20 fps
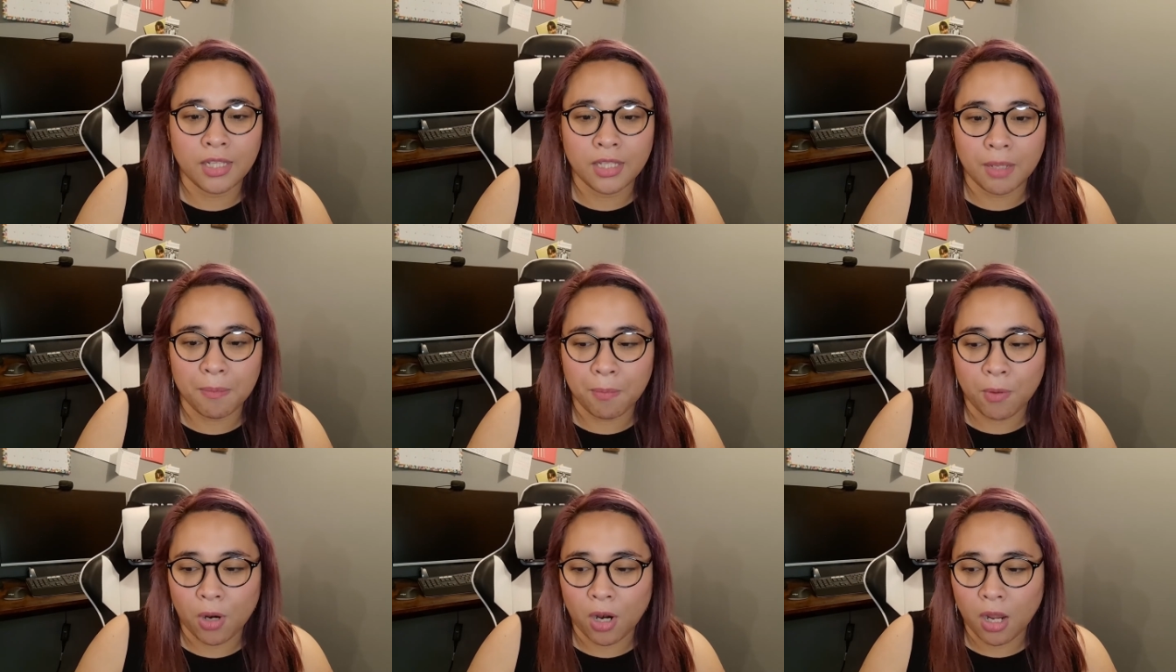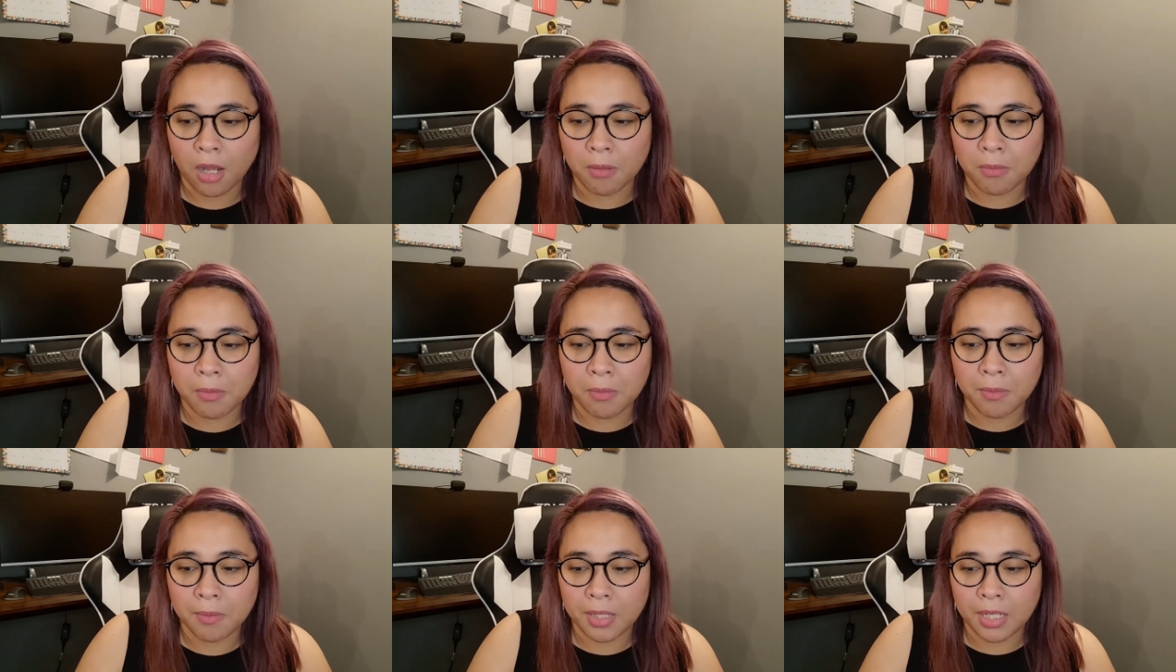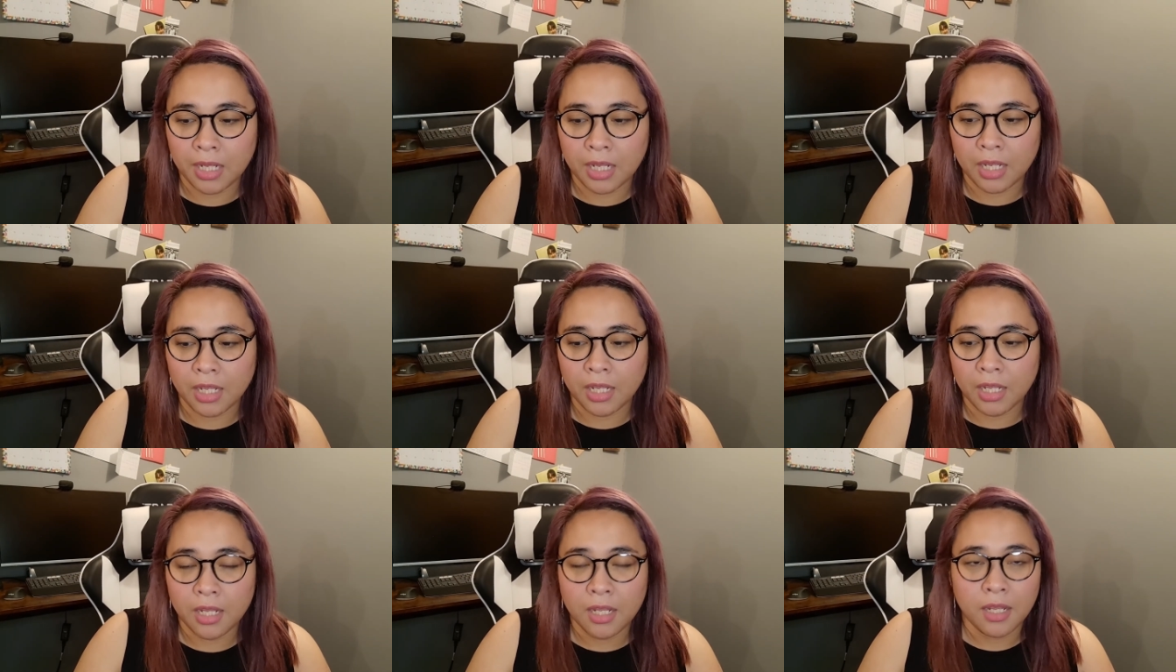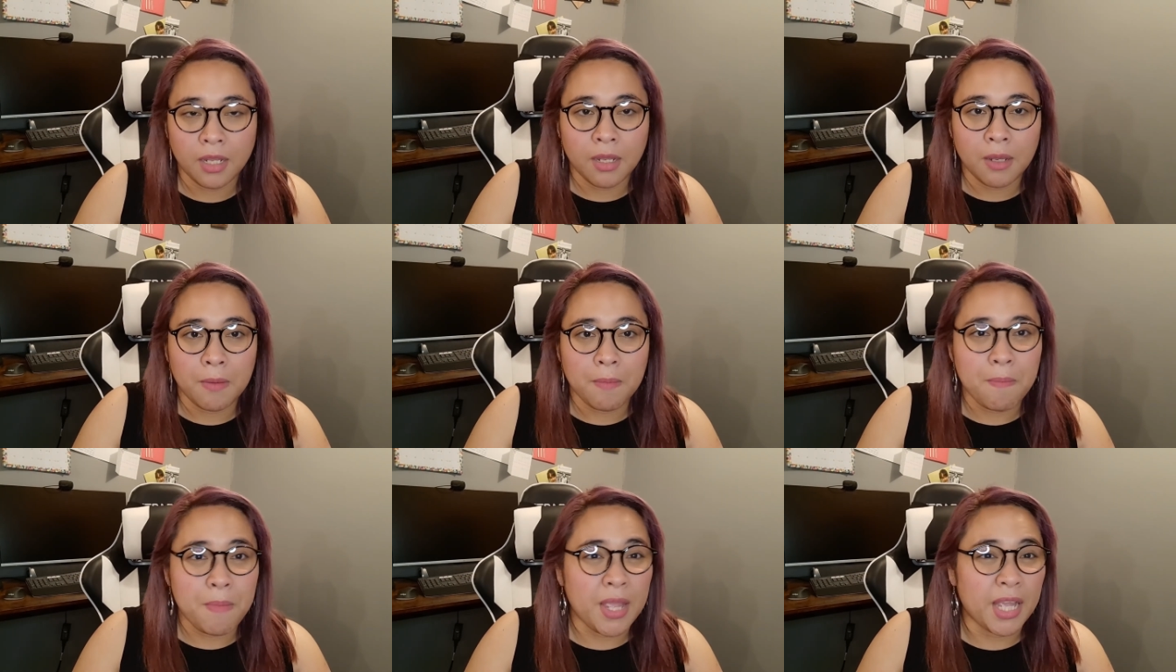that probably
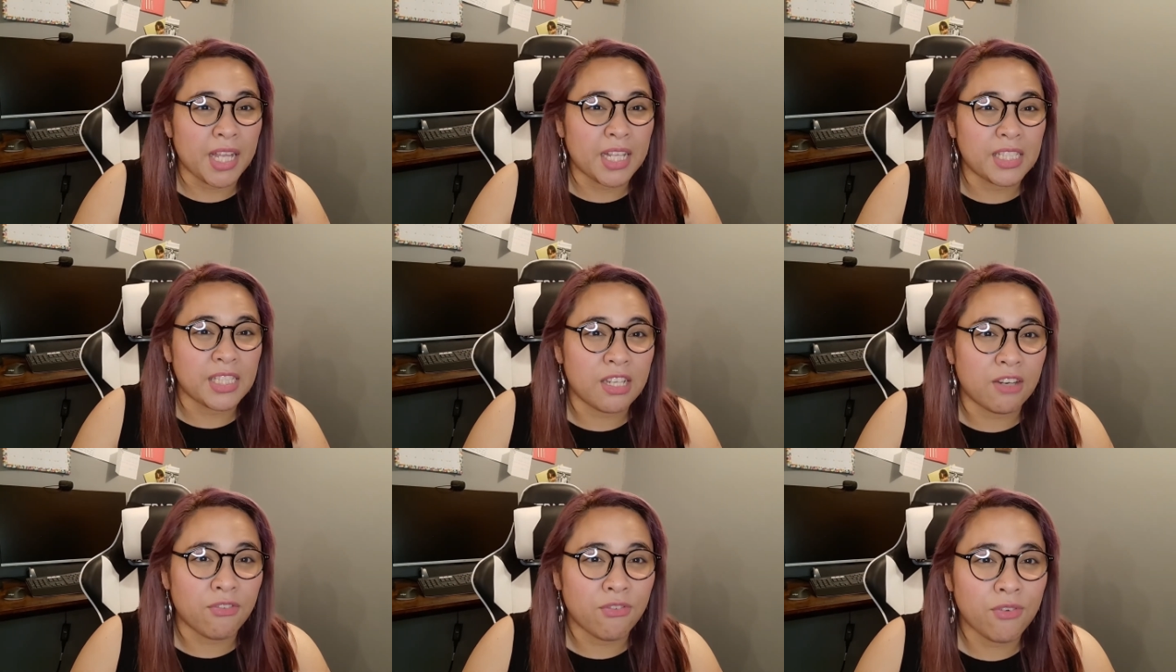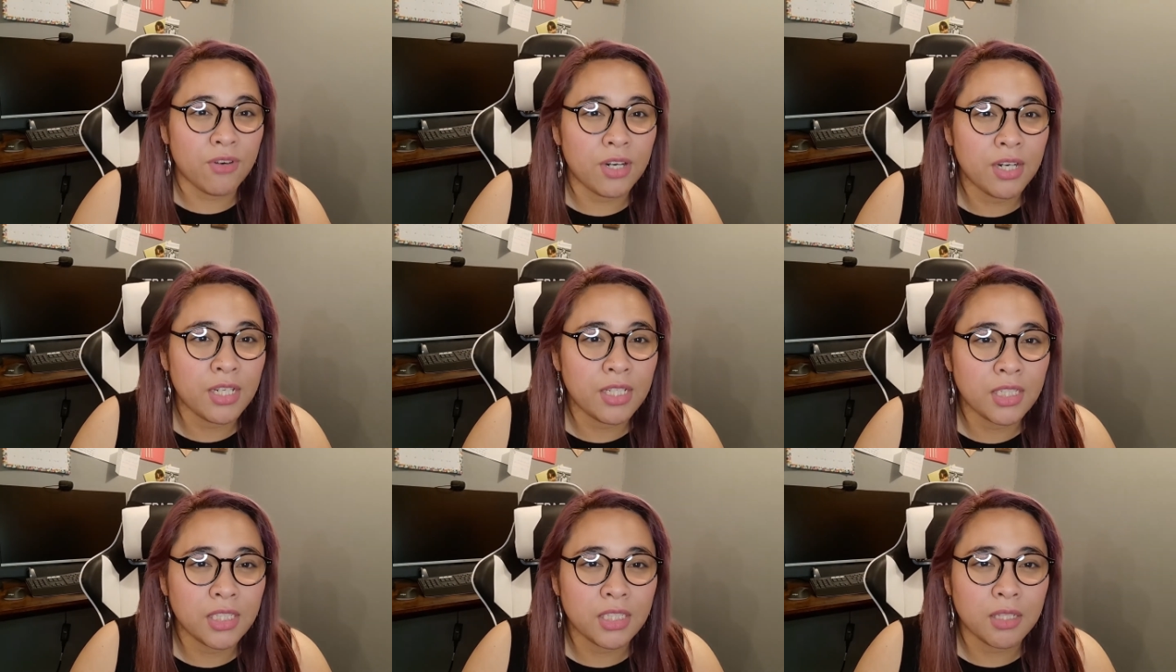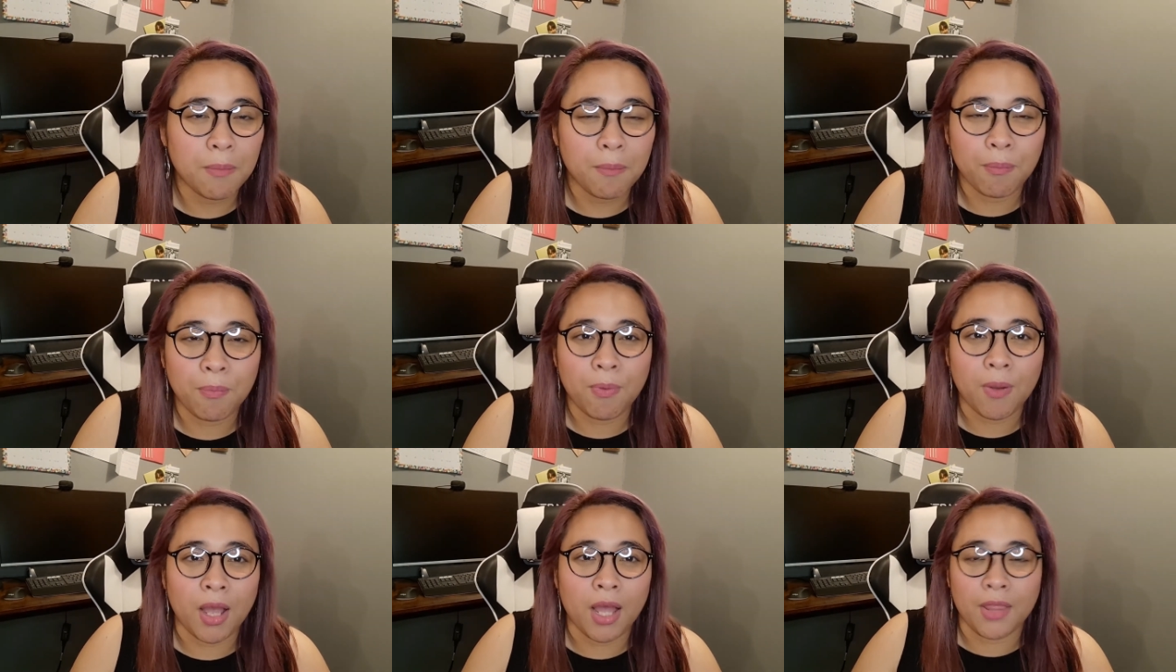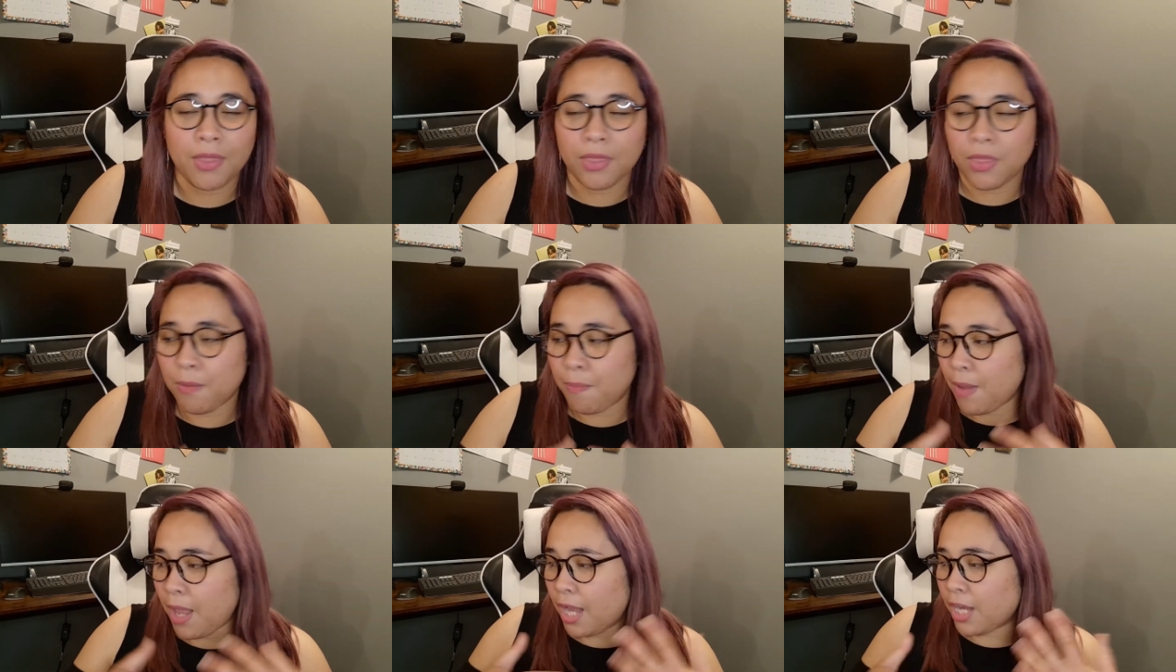make a difference but
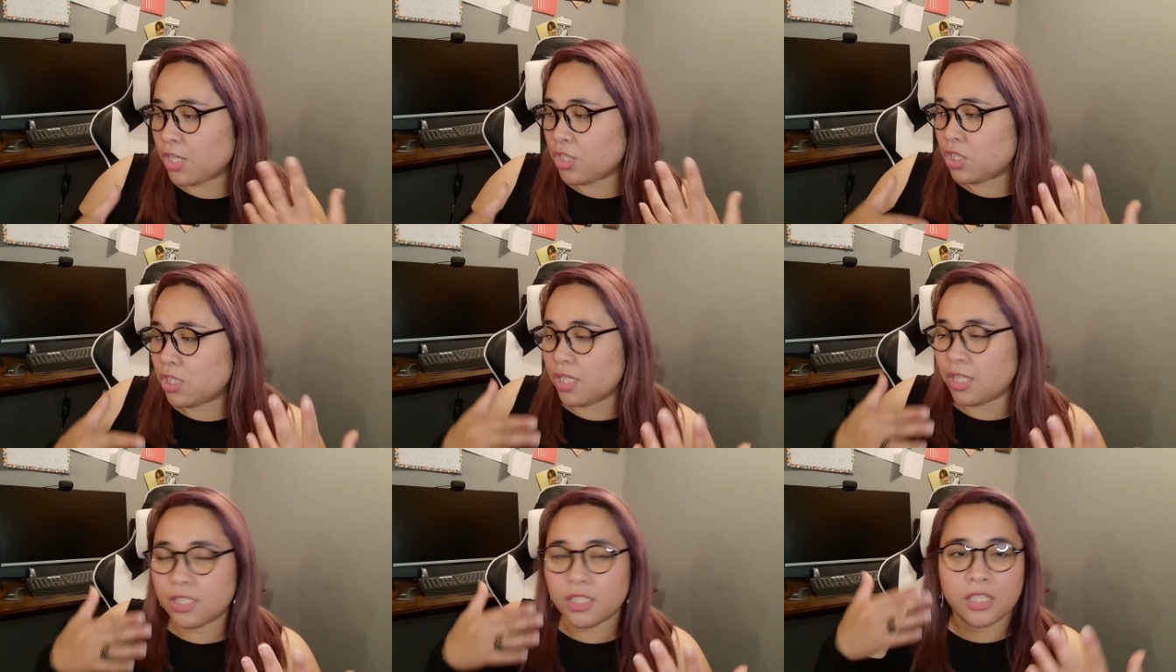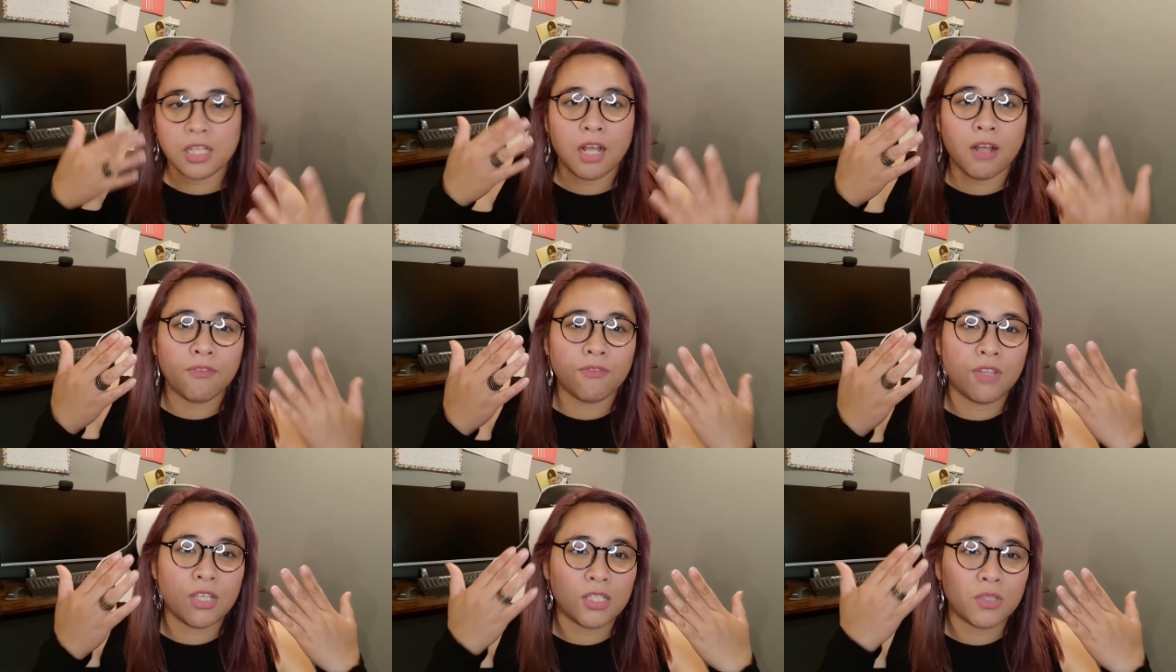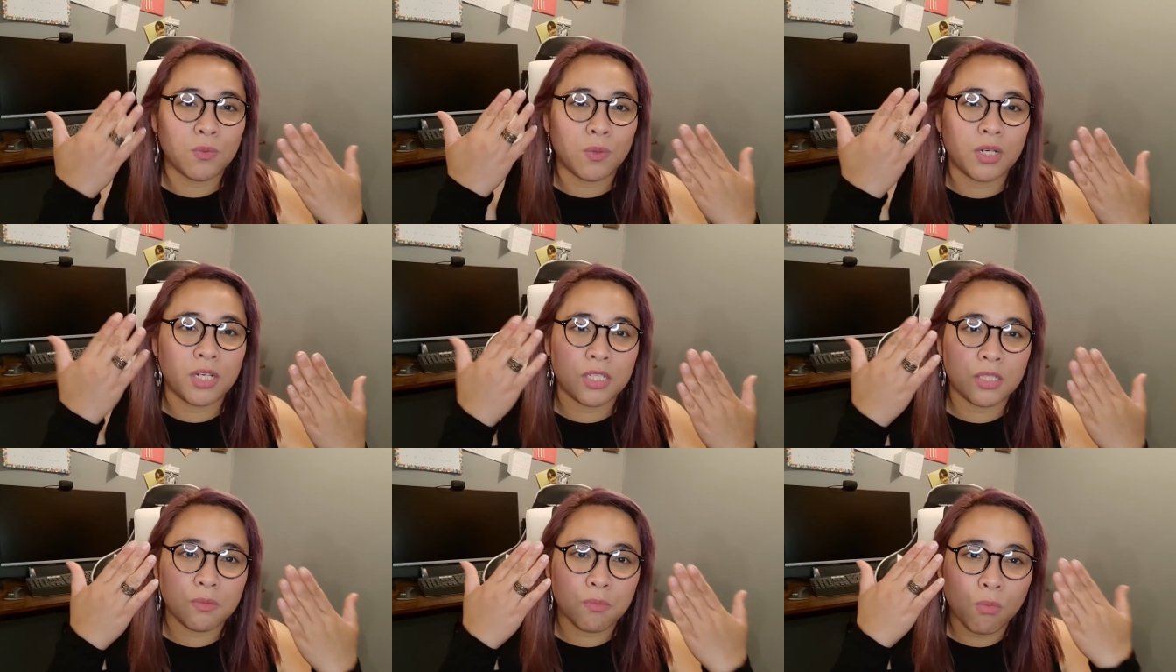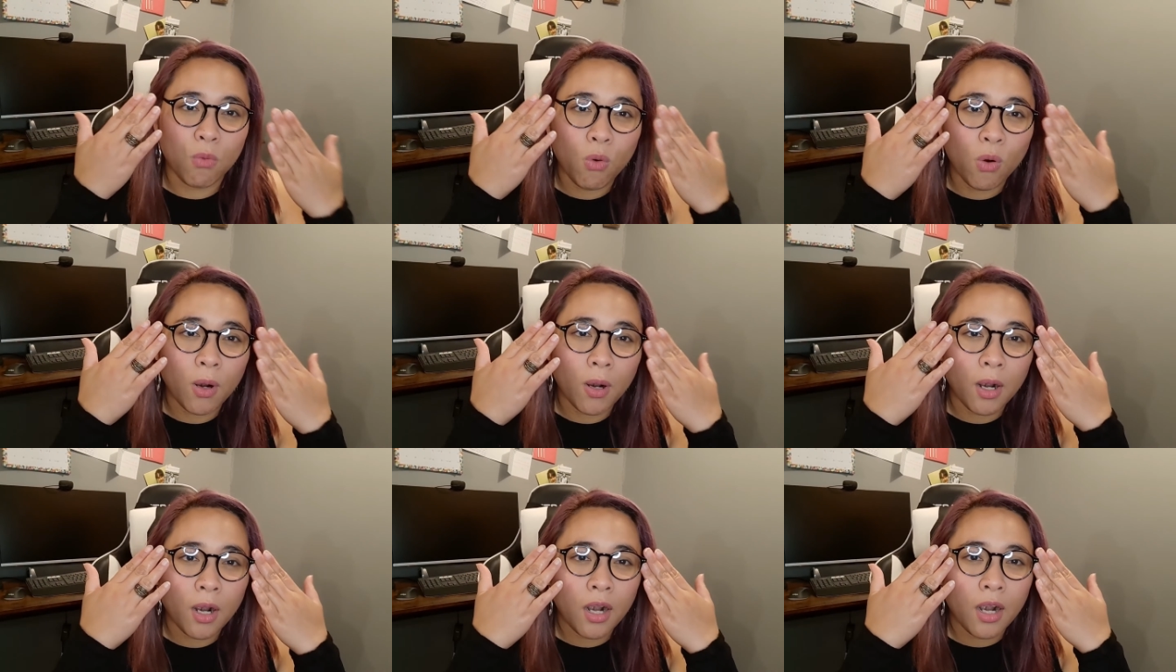the packaging itself this one is
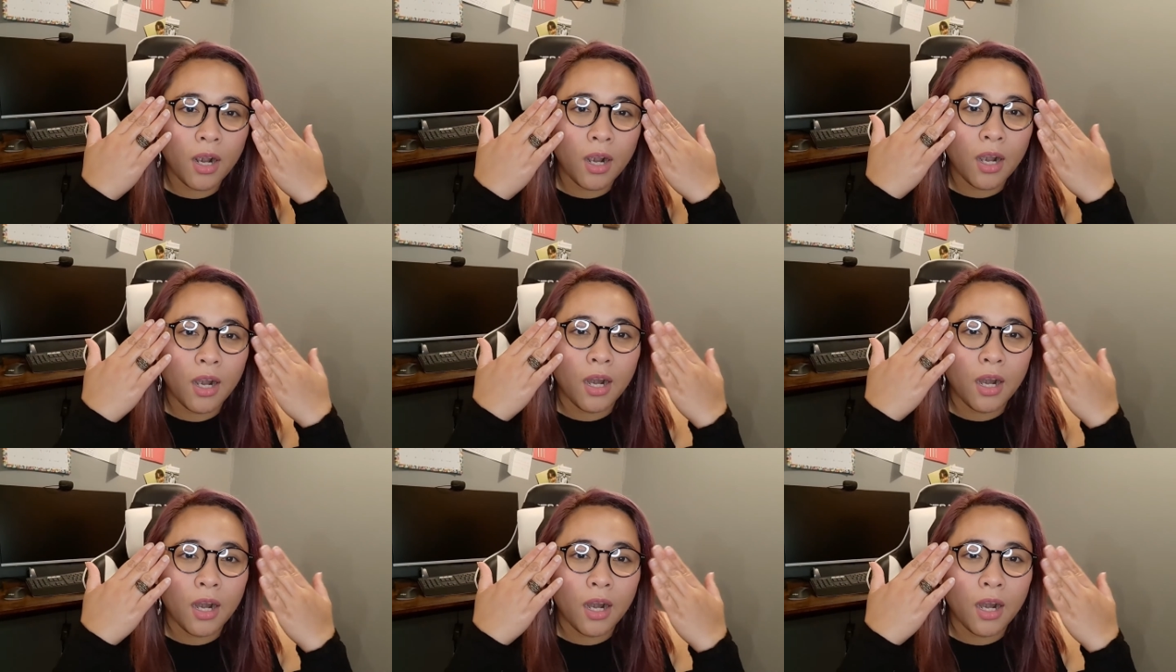more